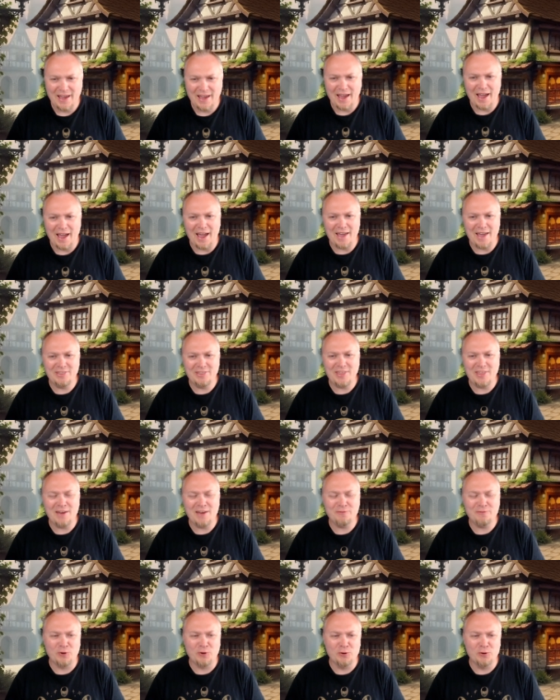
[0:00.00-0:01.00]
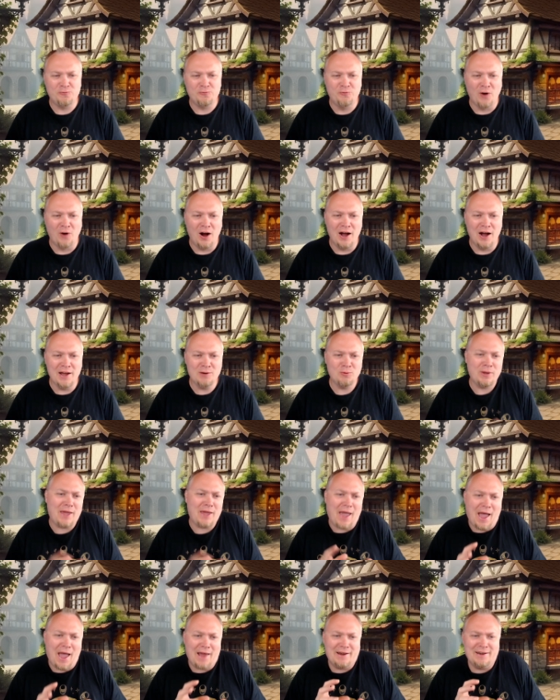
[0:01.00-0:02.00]
and then for fun,
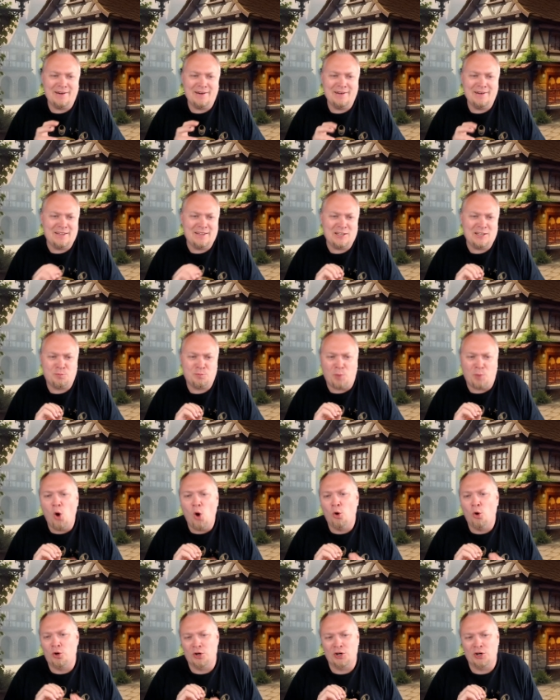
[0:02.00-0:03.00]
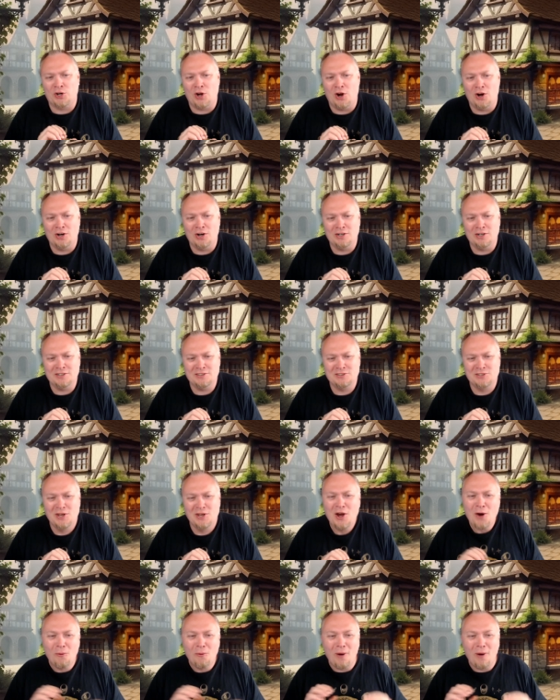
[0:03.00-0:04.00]
we added in these poker cards.
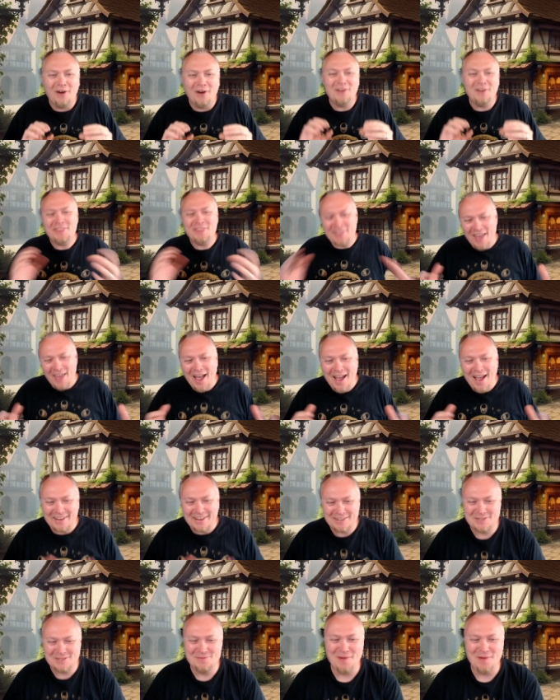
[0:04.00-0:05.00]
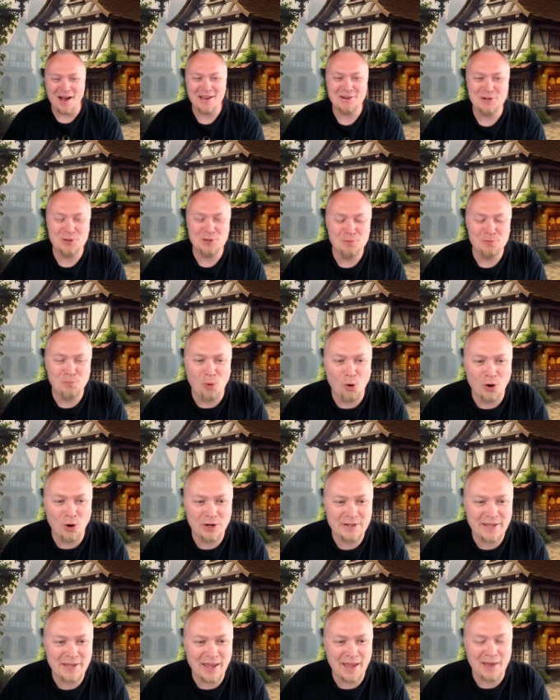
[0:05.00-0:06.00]
Well, that is my new
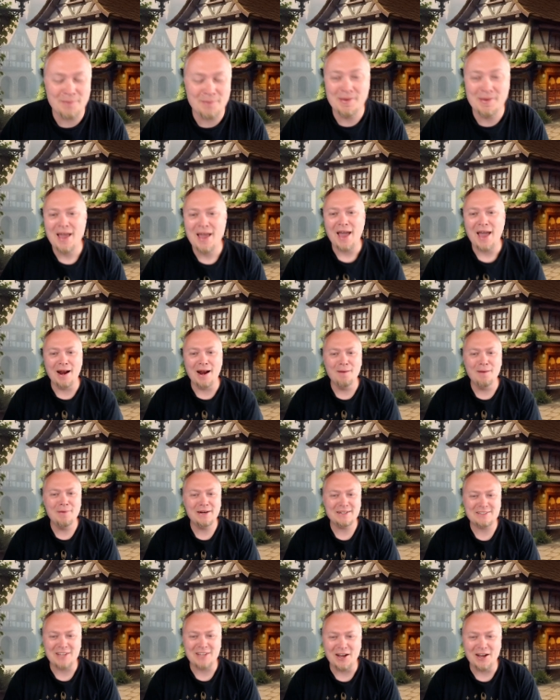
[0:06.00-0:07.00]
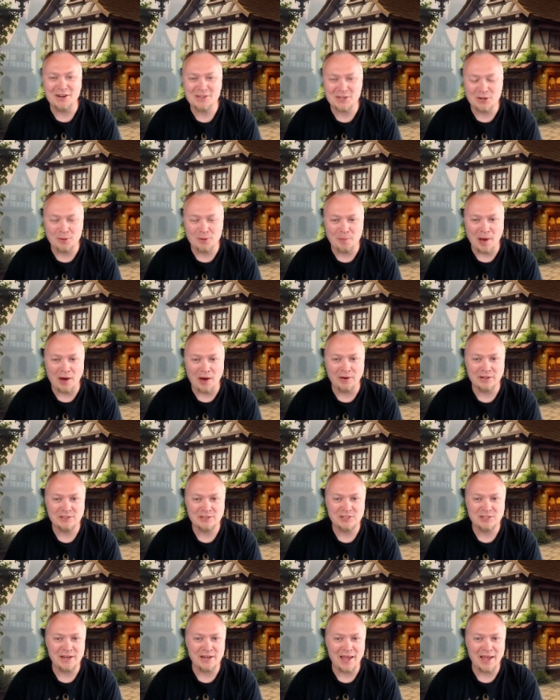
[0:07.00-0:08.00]
board game, and I'm going to tell you about
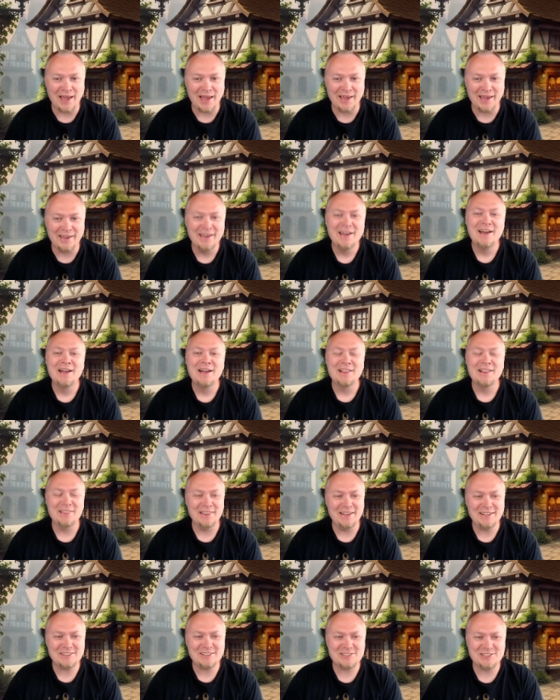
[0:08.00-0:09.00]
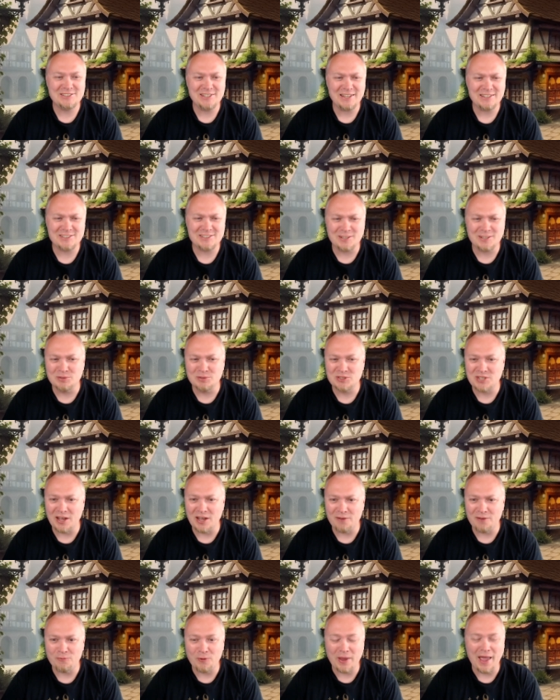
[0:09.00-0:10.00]
it today. Let's see some
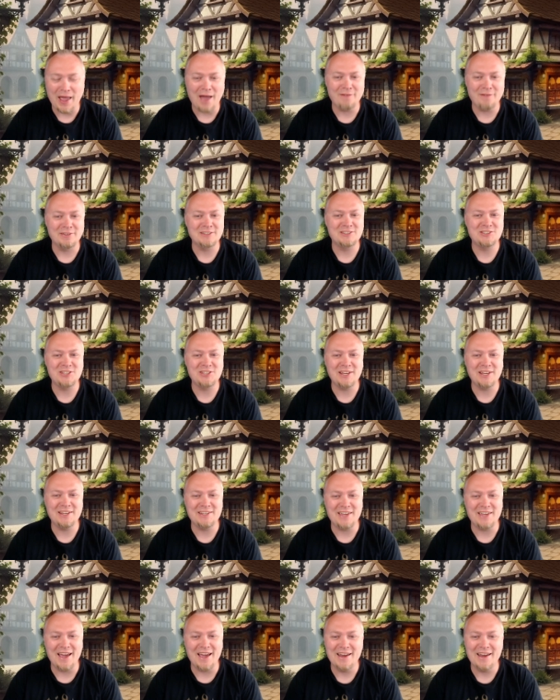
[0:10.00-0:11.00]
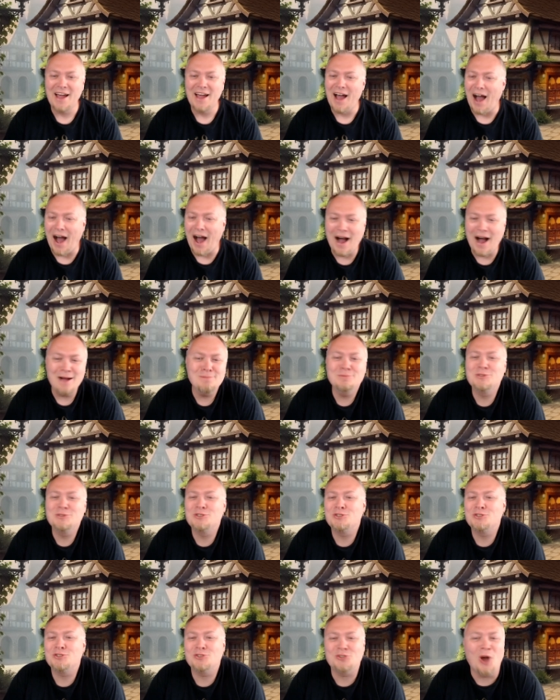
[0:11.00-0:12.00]
stuff we haven't seen yet. I'm
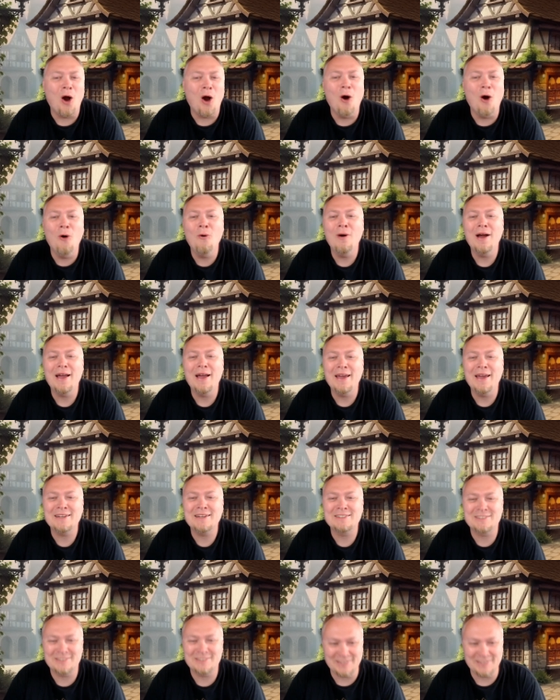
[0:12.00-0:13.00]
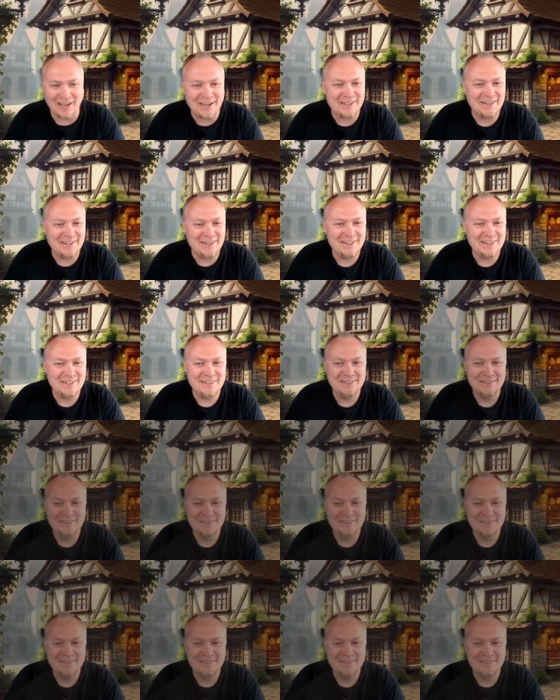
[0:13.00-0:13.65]
so excited.